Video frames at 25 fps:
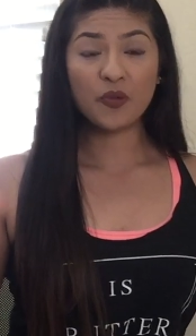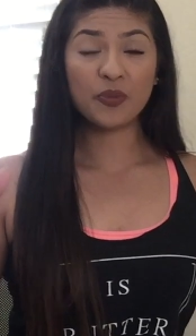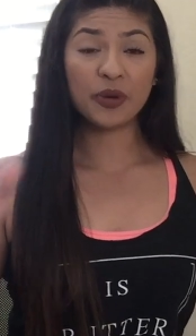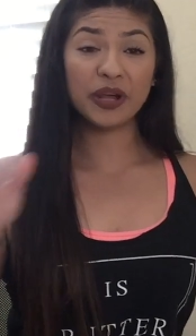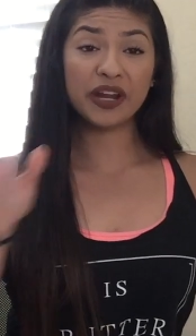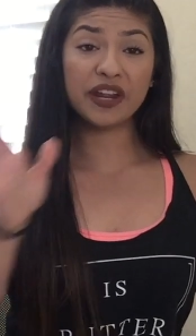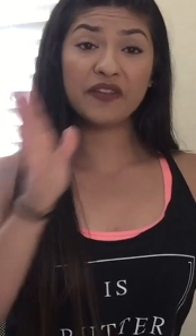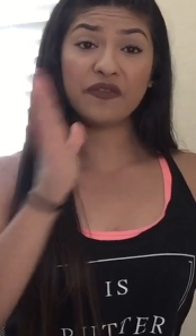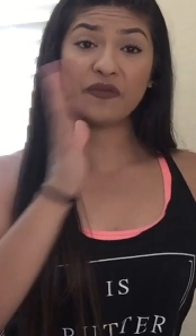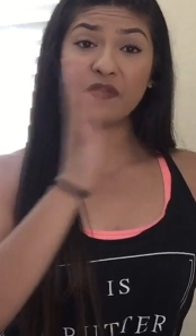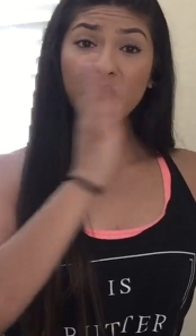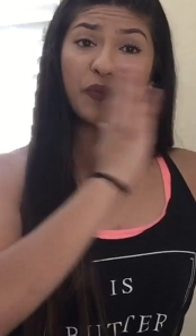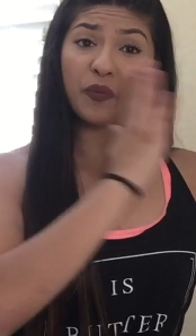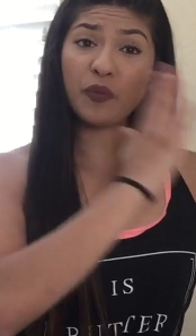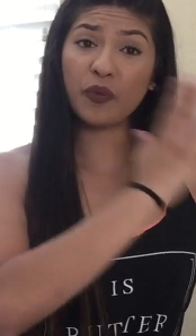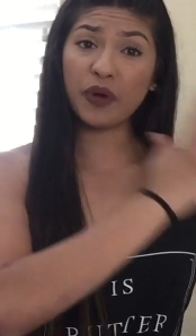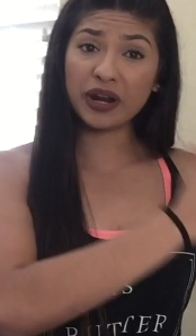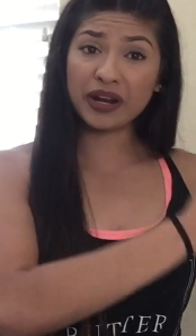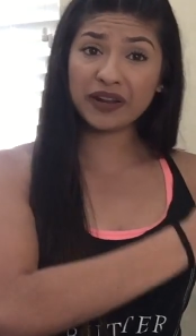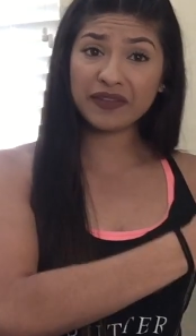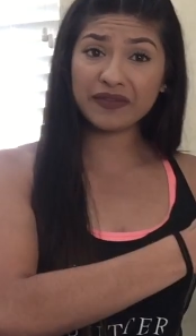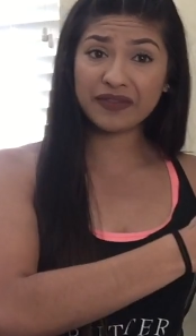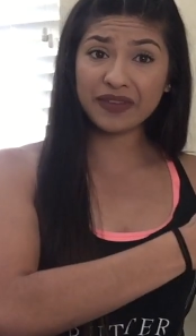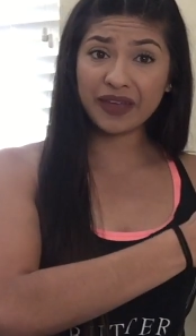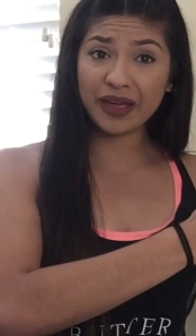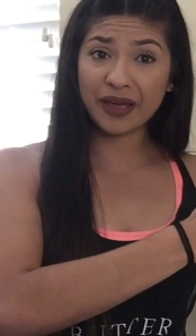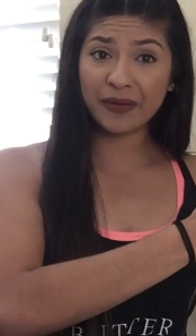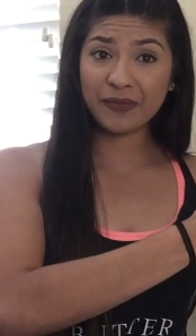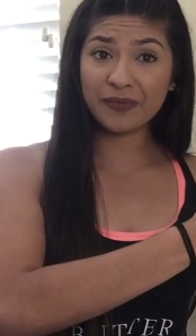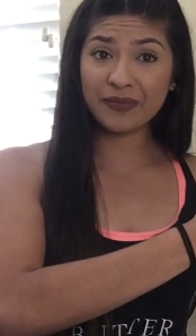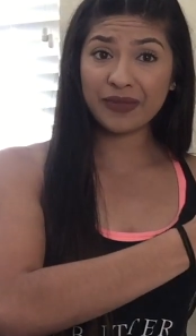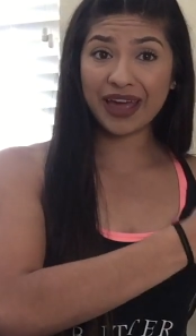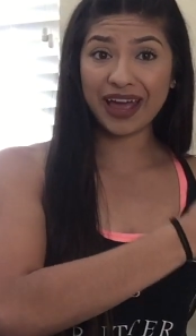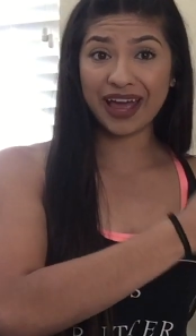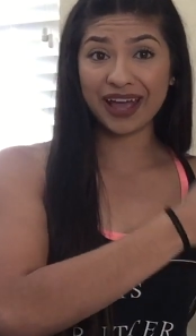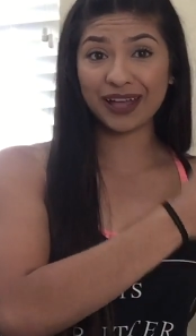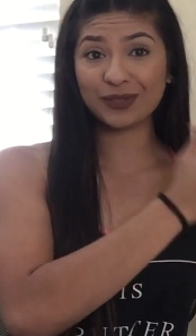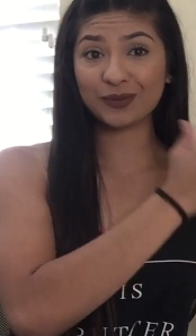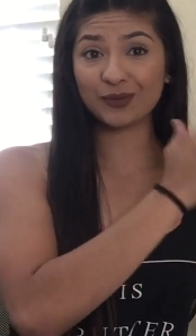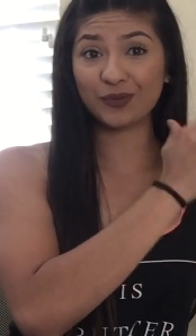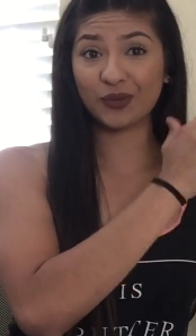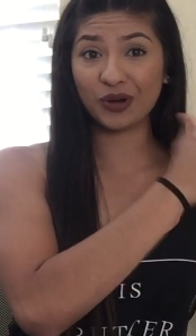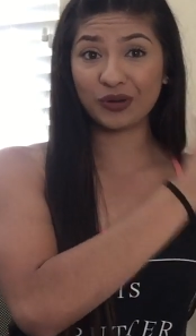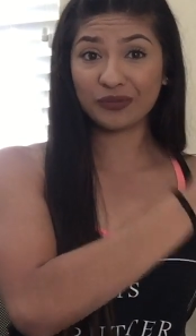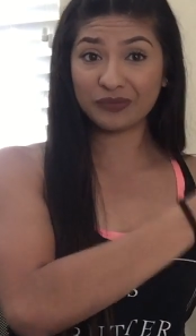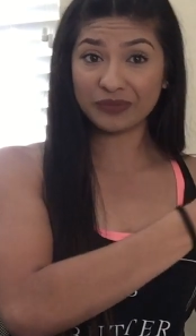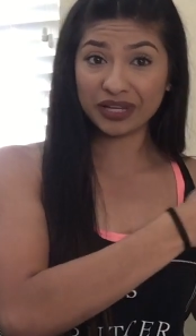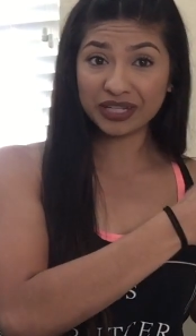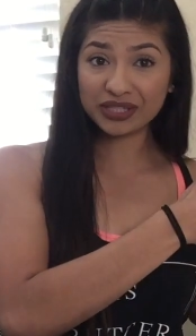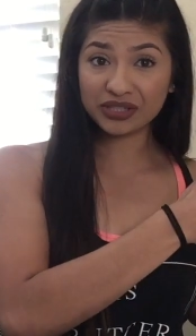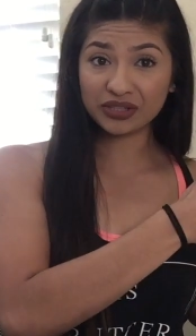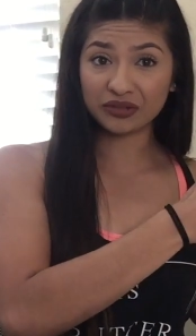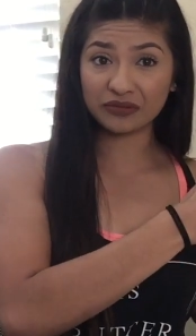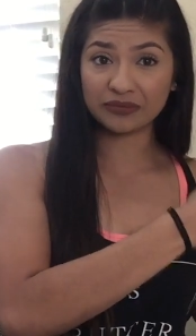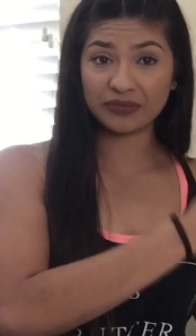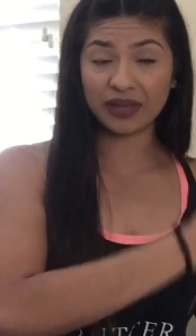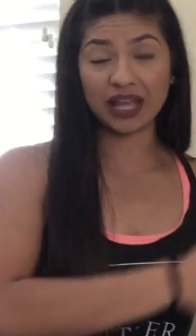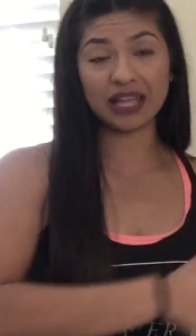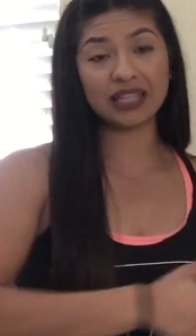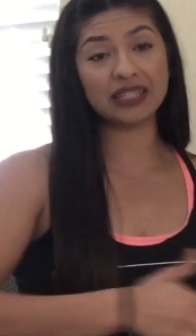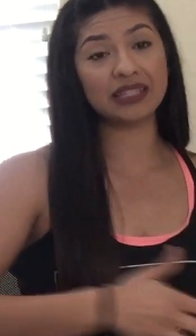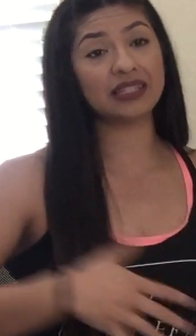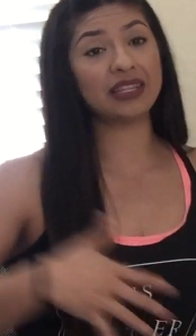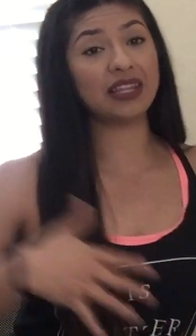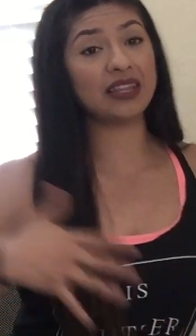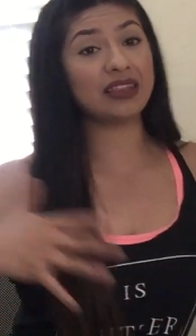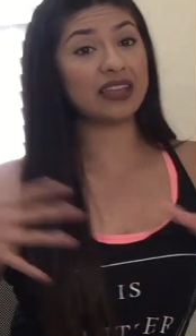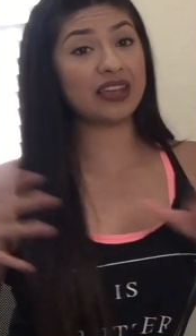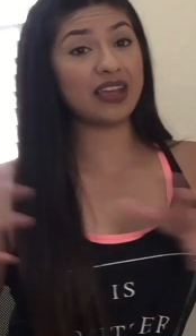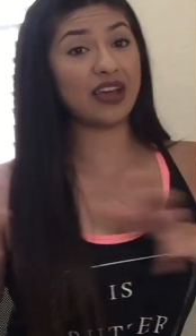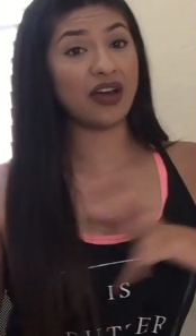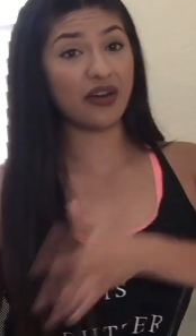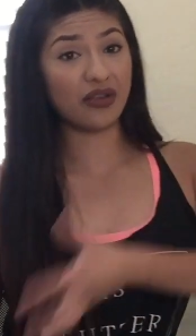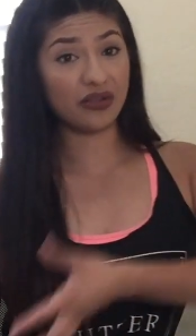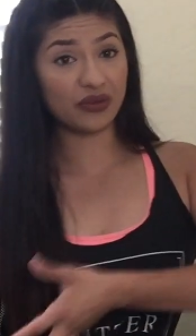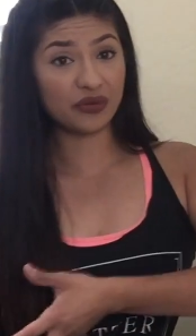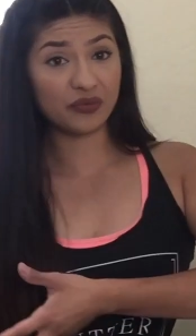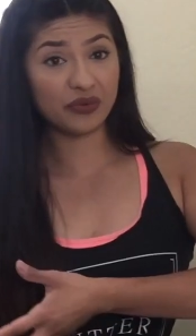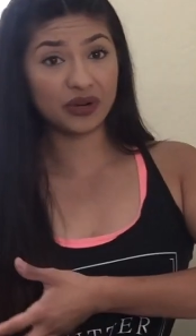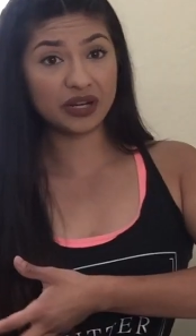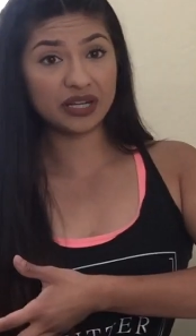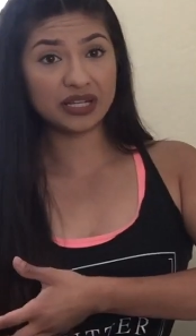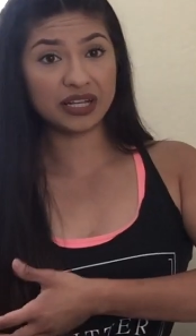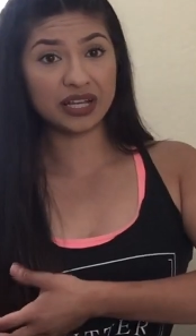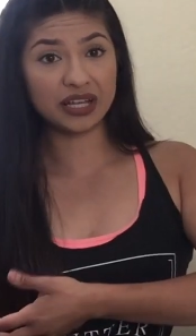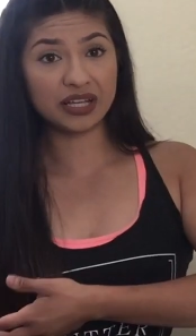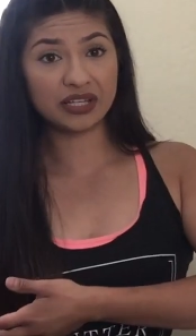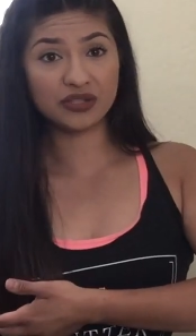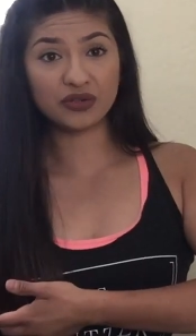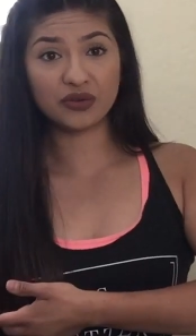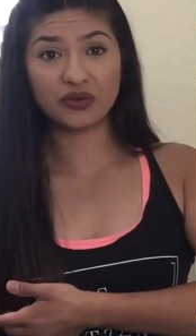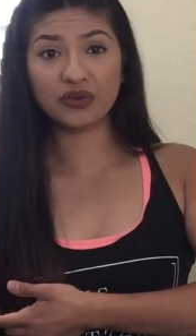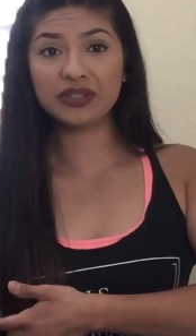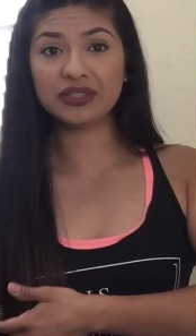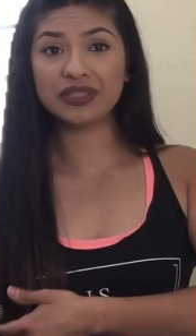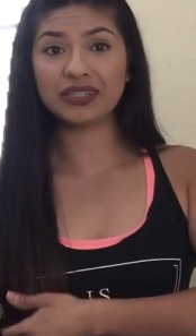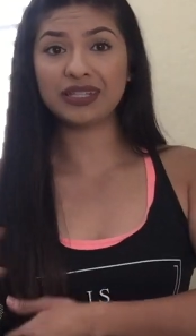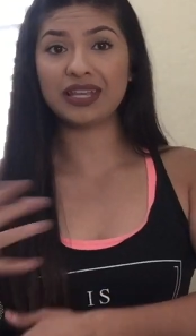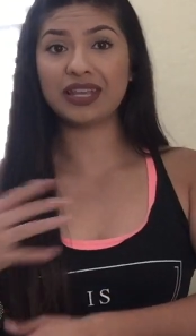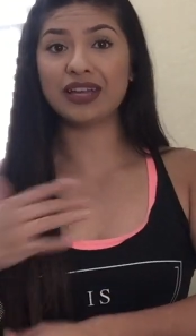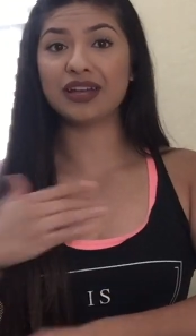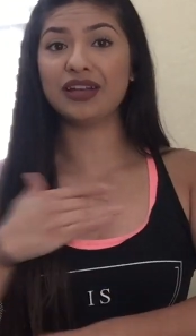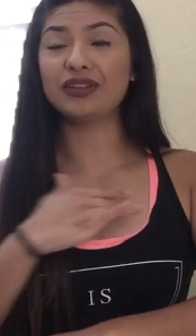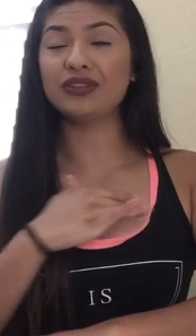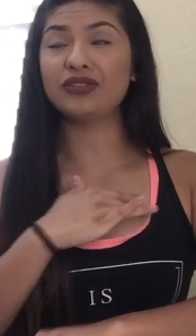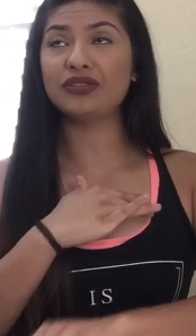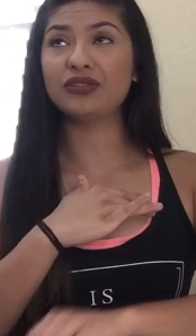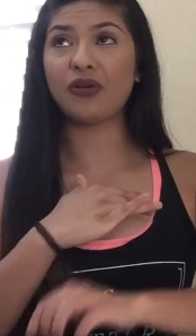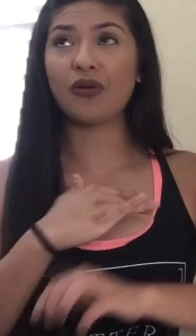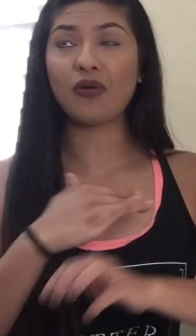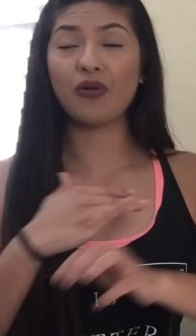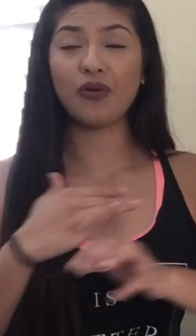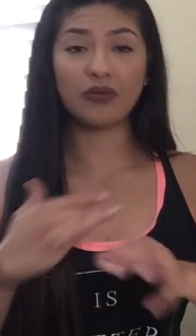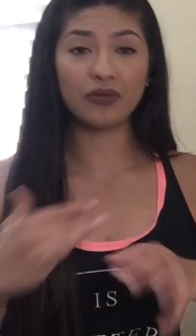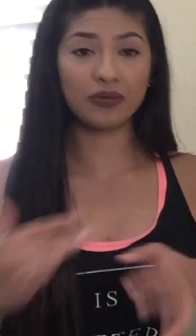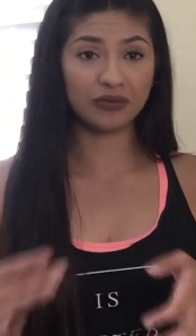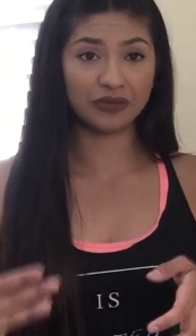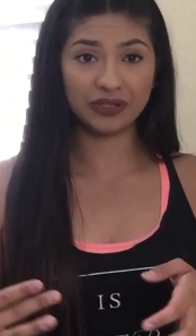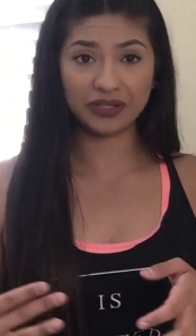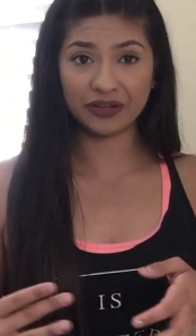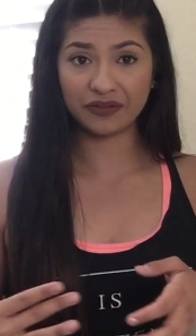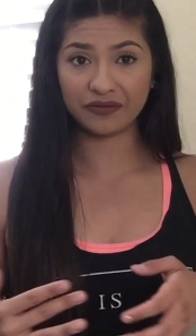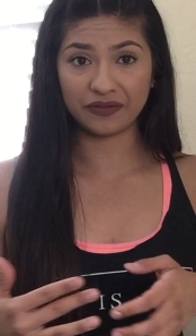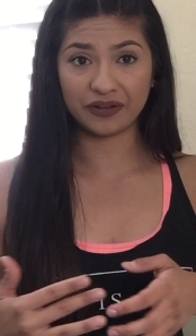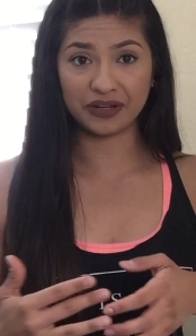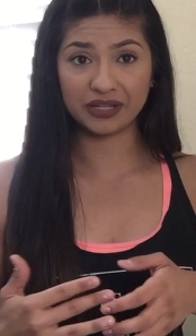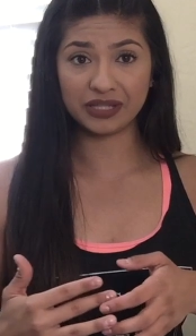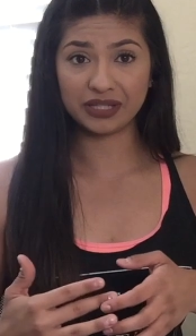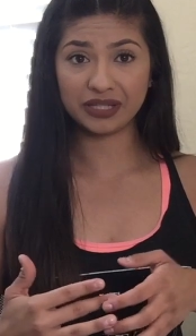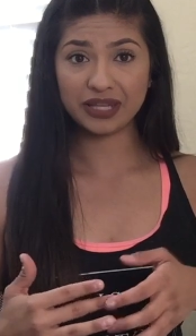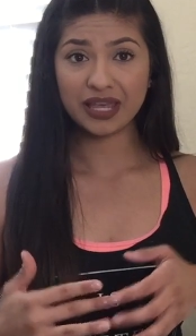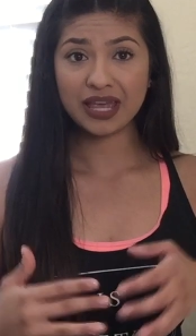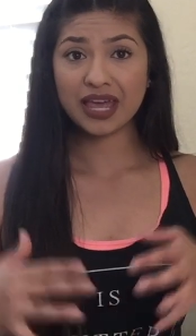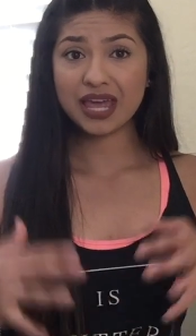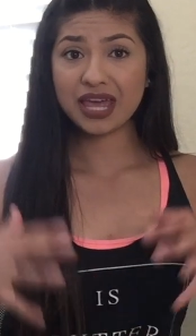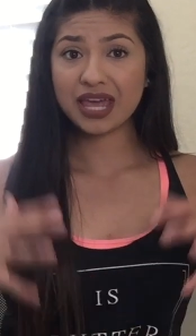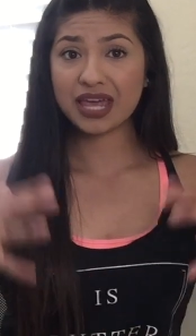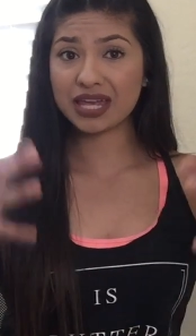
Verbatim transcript: but if one of them has more muscle mass than the other one does, you'll see a total difference